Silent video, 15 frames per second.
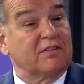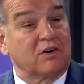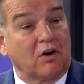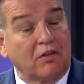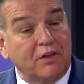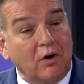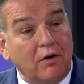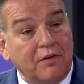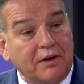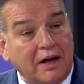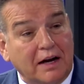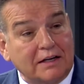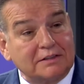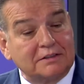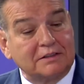after all the
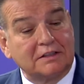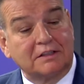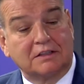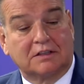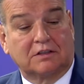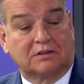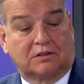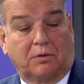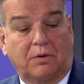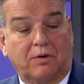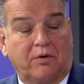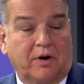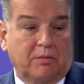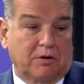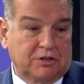orthodontics. So
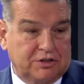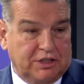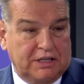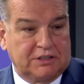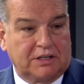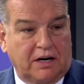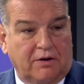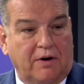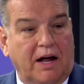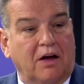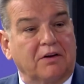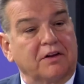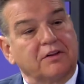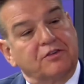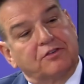we were able to change that
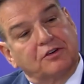around in the